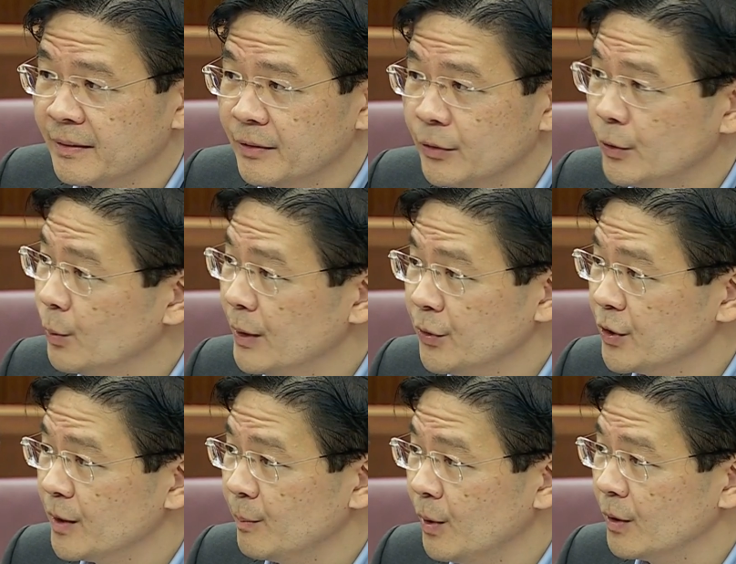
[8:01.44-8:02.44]
You don't want to
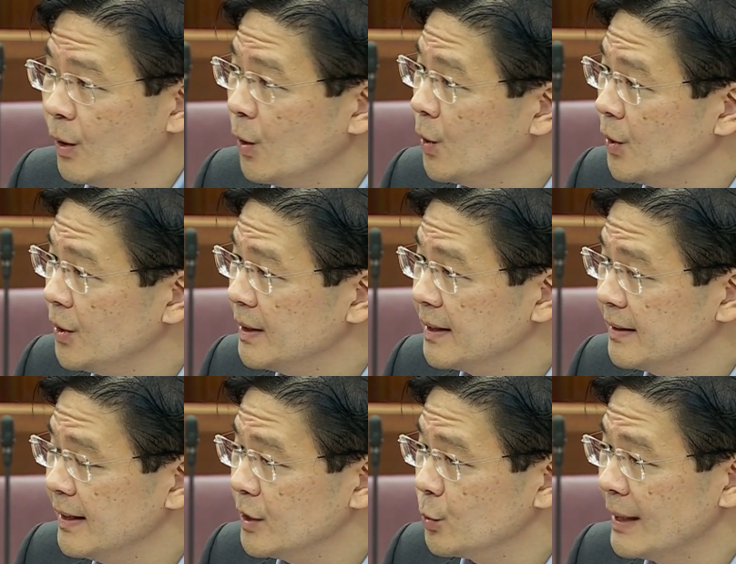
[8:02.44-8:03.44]
support all the
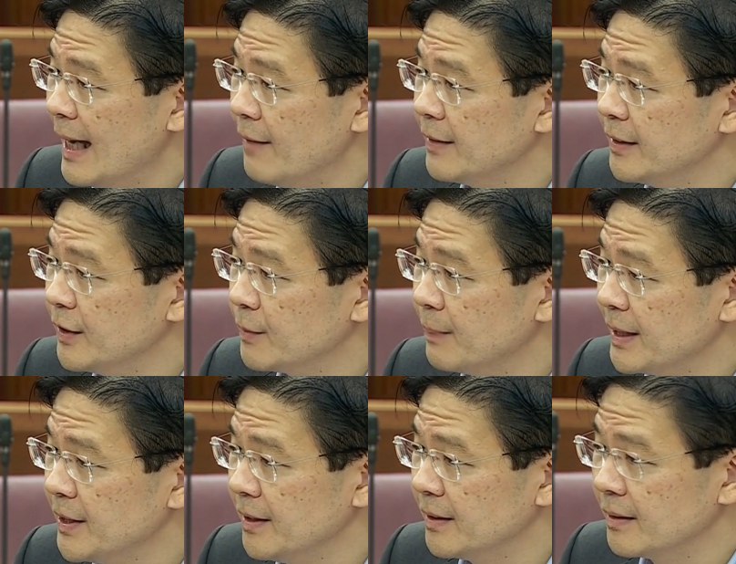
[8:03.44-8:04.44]
things we have in this
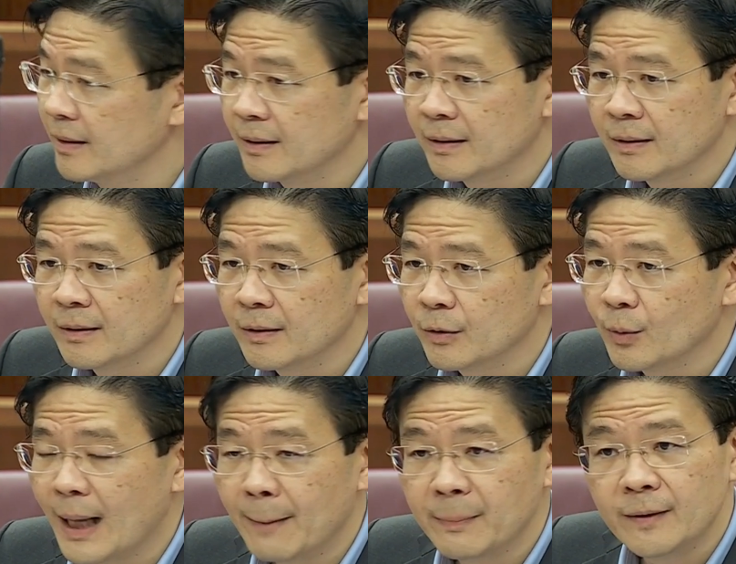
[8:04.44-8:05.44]
budget to
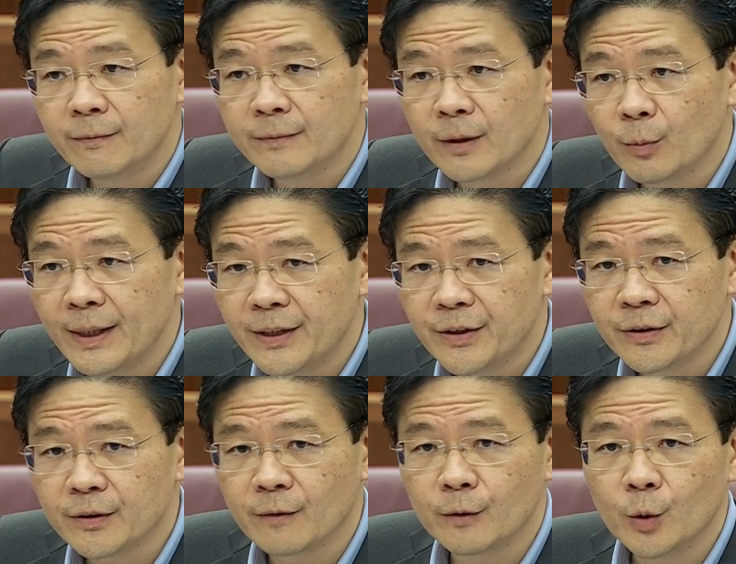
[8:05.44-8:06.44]
uplift the
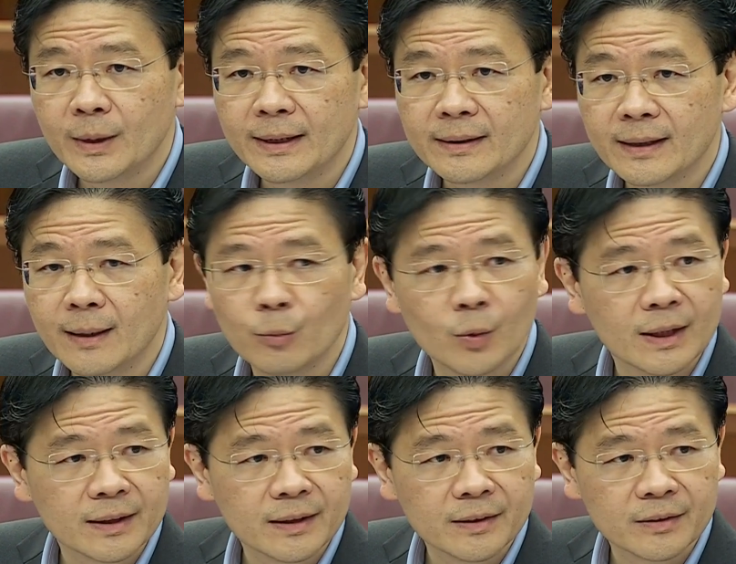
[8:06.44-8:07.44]
wages of lower income
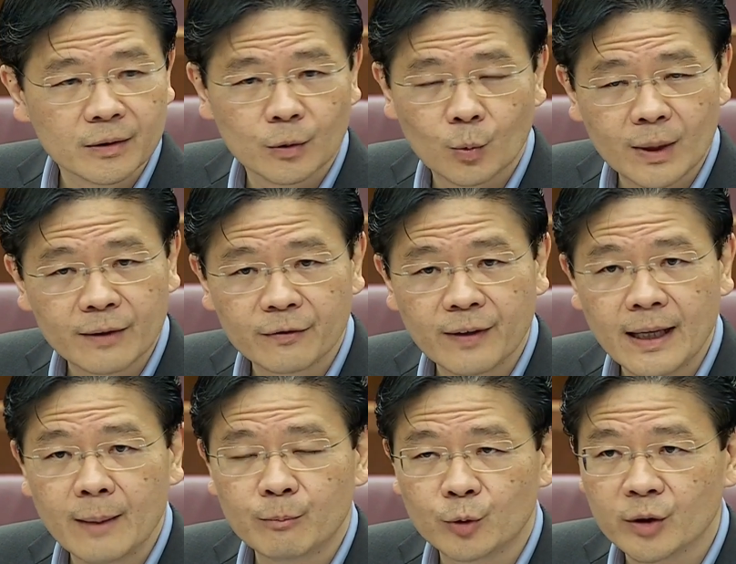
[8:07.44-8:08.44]
workers,
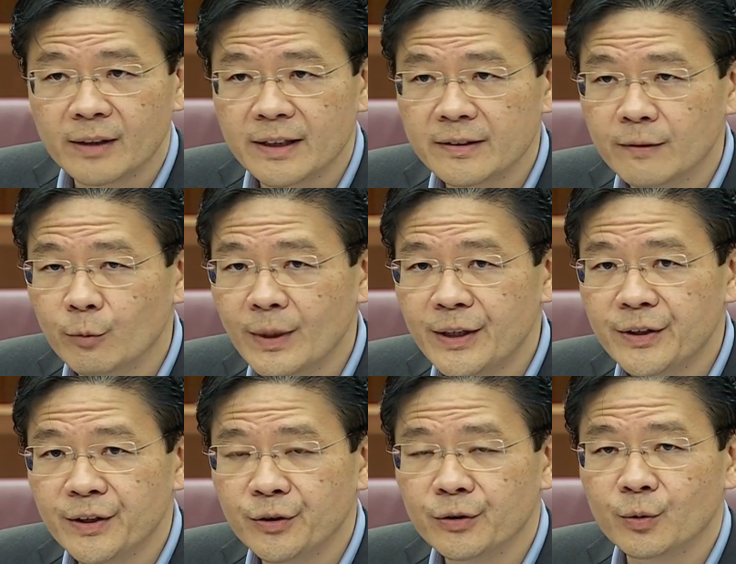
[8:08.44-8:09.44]
workfare, progressive
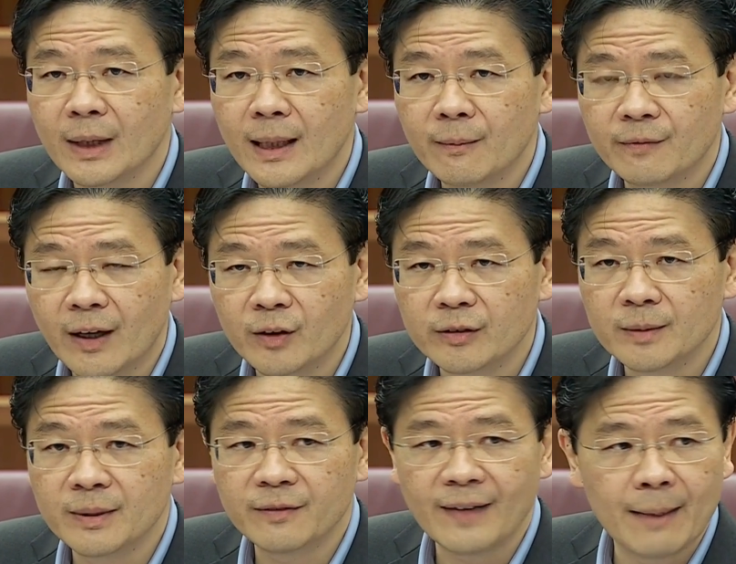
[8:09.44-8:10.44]
wages, to help
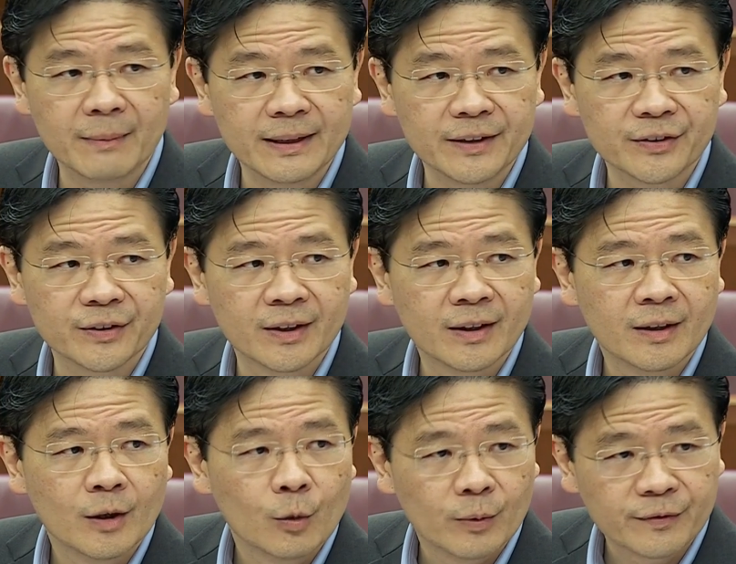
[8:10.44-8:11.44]
vulnerable families
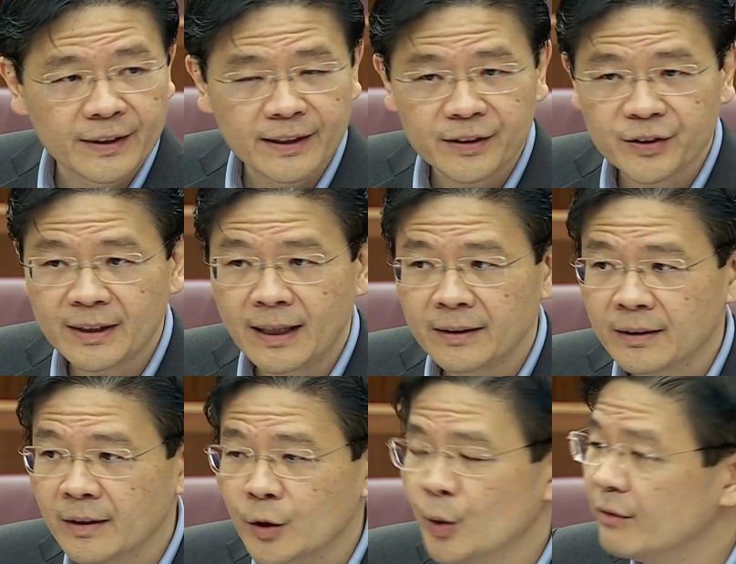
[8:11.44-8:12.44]
with KidSTART.
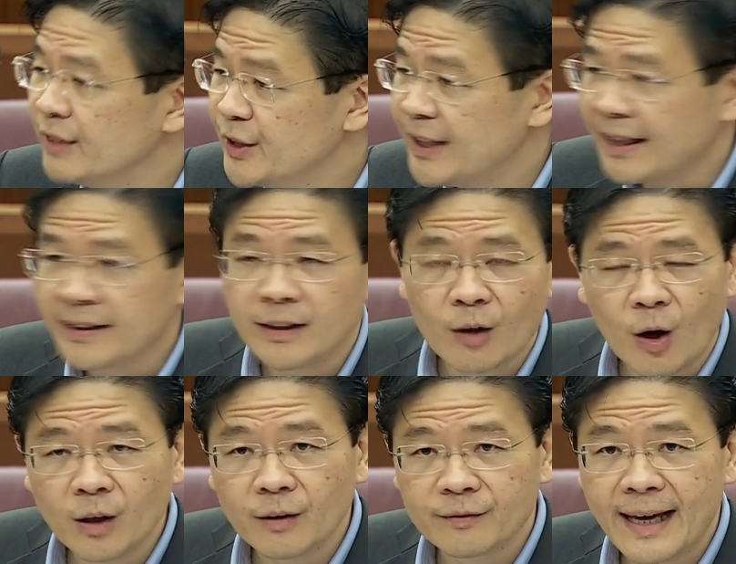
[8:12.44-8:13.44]
You are rejecting
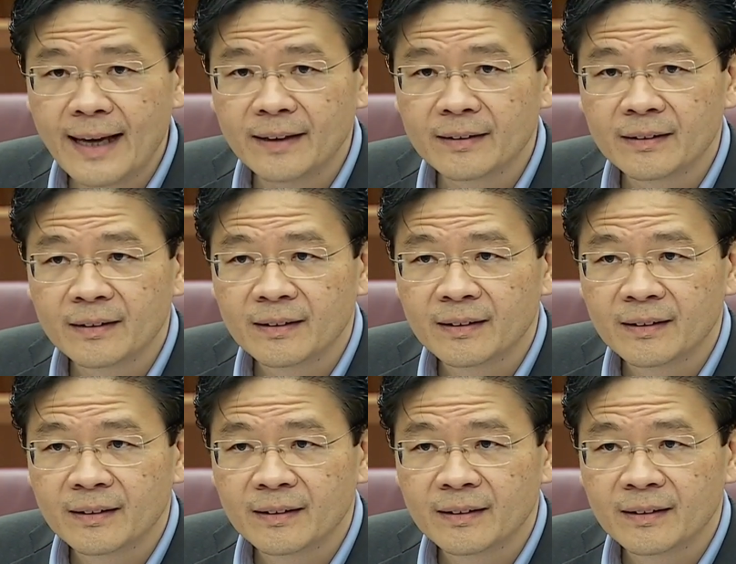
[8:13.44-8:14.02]
all of that.